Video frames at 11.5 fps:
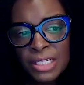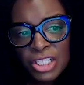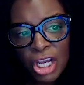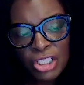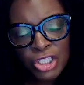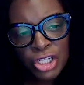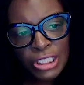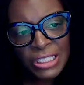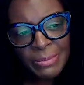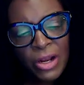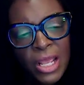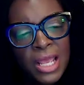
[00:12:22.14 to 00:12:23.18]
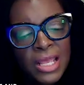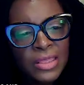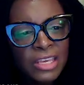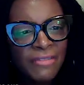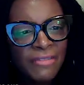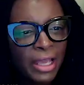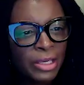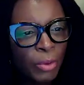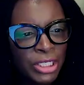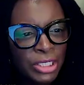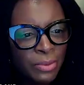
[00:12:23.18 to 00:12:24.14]
Natasha talked about the
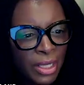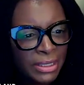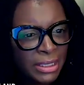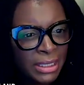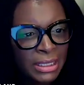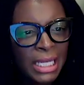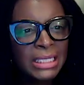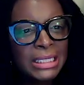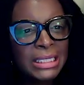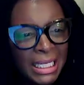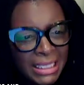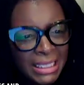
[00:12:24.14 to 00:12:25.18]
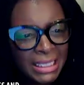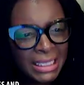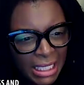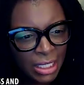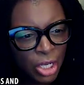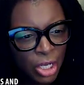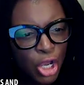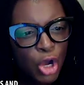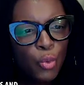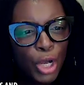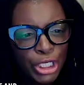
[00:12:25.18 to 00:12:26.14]
evaluation process and assessing
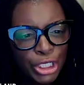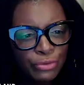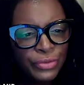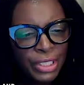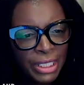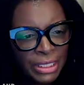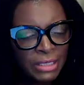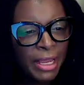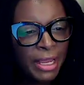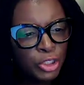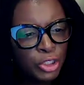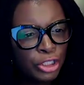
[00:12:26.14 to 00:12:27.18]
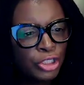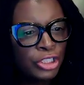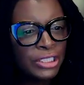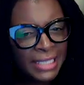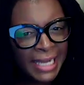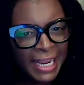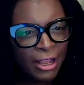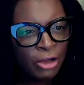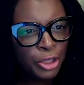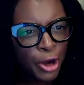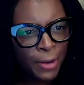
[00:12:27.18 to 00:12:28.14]
what you've done to make sure that you're staying on